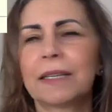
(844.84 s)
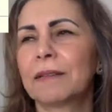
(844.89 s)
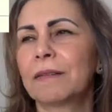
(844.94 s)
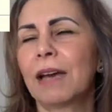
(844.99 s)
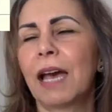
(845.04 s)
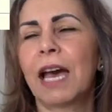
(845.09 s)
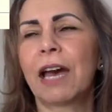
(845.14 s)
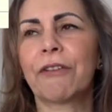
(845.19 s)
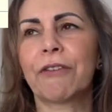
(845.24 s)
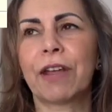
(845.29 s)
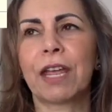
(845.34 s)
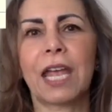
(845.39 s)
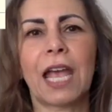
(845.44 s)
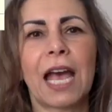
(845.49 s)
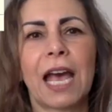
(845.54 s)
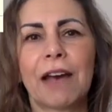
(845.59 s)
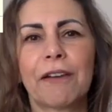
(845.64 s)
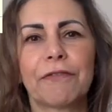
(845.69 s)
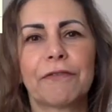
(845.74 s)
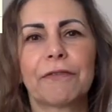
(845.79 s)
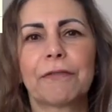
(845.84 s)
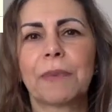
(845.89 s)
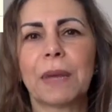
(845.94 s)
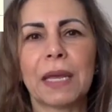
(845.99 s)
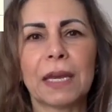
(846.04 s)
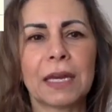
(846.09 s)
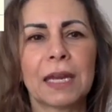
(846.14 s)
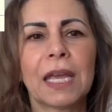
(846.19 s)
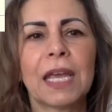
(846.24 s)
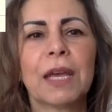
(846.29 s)
Harry have
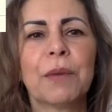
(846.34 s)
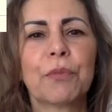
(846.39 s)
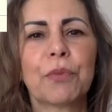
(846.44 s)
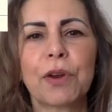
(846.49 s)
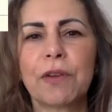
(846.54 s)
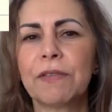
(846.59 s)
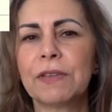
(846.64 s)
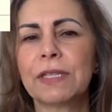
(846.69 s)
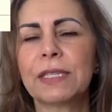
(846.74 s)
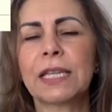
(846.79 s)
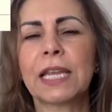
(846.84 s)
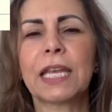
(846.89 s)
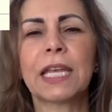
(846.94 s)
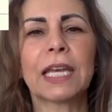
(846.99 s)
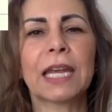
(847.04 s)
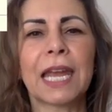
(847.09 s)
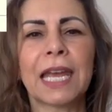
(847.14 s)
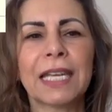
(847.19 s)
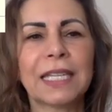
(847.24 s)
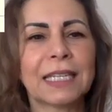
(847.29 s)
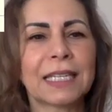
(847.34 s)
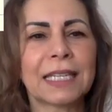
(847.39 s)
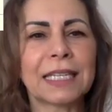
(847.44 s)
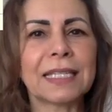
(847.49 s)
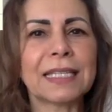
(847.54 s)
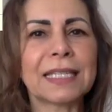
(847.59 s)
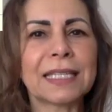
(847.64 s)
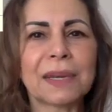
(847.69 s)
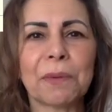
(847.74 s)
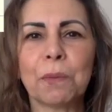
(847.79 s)
been previously connected in
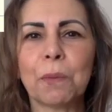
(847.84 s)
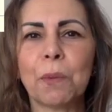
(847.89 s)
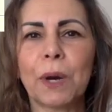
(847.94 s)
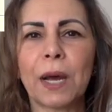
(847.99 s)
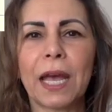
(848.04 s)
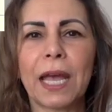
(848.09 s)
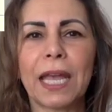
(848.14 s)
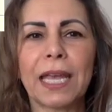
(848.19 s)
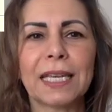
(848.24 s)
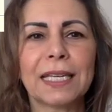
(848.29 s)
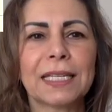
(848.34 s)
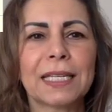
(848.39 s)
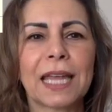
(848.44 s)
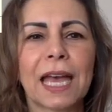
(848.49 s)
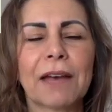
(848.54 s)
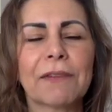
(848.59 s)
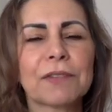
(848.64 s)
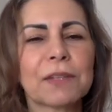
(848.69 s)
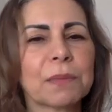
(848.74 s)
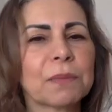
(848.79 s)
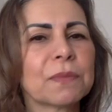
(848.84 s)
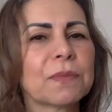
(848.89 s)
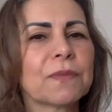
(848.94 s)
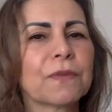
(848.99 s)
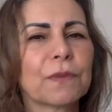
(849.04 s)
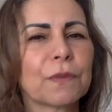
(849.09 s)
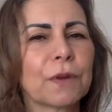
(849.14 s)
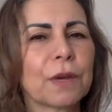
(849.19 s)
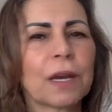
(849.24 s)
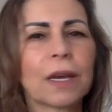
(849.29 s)
some way. They have some
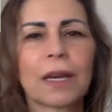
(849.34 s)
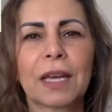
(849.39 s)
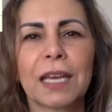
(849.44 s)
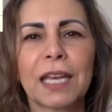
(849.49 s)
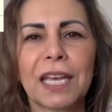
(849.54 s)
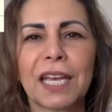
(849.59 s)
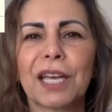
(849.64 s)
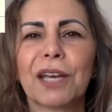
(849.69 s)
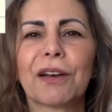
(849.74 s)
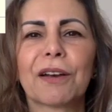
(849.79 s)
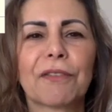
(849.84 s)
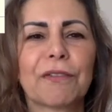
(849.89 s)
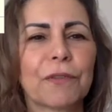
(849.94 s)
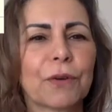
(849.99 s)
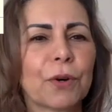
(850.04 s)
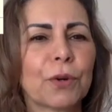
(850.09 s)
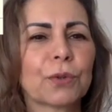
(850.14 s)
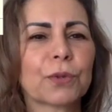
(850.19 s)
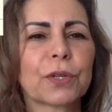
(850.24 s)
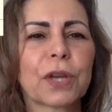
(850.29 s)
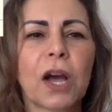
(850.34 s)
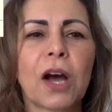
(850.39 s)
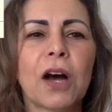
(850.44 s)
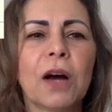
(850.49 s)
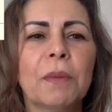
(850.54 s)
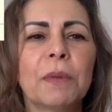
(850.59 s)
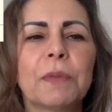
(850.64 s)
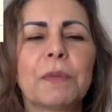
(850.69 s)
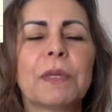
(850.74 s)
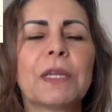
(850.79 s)
old
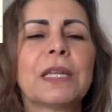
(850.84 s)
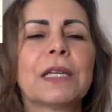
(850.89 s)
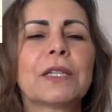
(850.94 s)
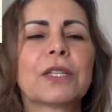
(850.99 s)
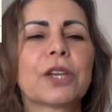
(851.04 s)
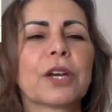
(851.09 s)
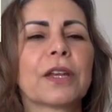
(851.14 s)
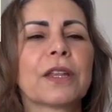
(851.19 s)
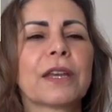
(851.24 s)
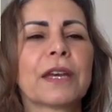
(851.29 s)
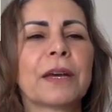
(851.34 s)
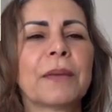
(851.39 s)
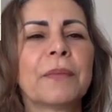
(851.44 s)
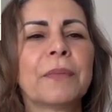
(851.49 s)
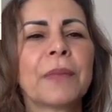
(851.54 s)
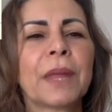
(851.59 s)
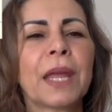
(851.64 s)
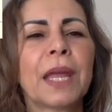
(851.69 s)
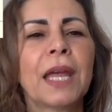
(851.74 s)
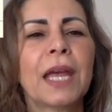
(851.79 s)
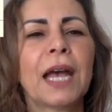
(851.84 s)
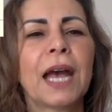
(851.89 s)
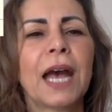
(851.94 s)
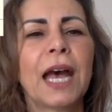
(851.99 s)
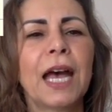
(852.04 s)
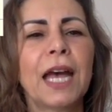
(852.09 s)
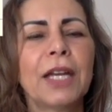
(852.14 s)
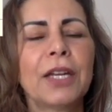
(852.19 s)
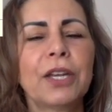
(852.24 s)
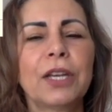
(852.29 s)
karma with each other,
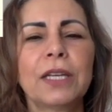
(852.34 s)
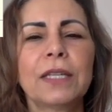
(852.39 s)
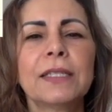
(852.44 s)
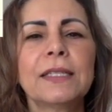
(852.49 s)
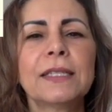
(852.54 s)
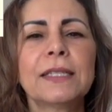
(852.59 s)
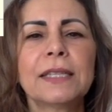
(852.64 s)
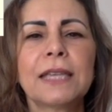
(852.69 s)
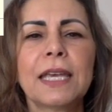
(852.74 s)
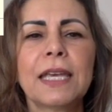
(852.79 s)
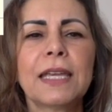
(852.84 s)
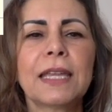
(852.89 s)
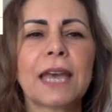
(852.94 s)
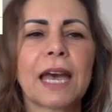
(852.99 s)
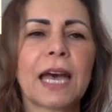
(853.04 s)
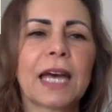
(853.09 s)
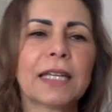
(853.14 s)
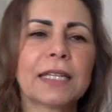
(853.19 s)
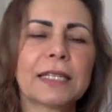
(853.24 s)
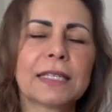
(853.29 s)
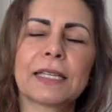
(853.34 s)
and you can see that